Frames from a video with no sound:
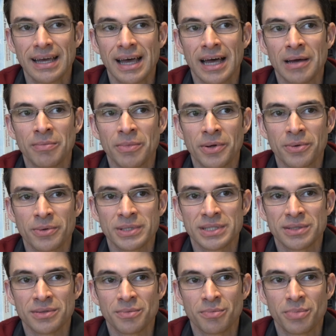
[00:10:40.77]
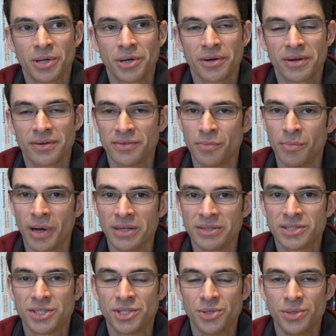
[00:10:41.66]
Um, there was a period of
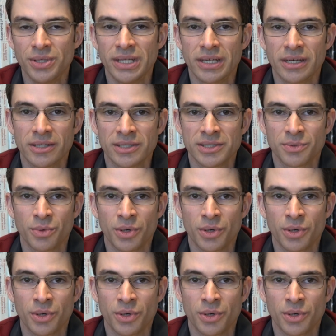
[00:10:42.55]
about two years